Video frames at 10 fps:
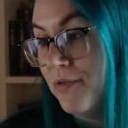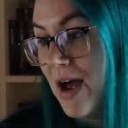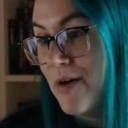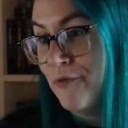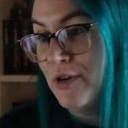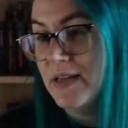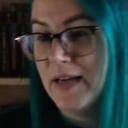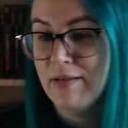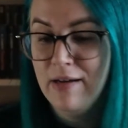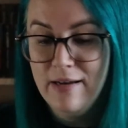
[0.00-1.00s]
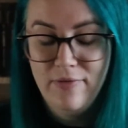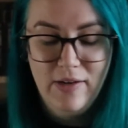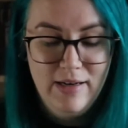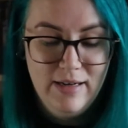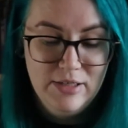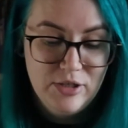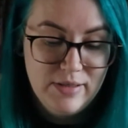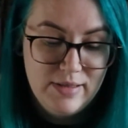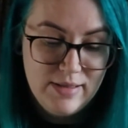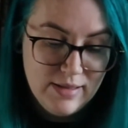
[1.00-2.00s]
everyday life, and I
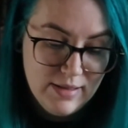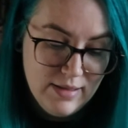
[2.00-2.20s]
just...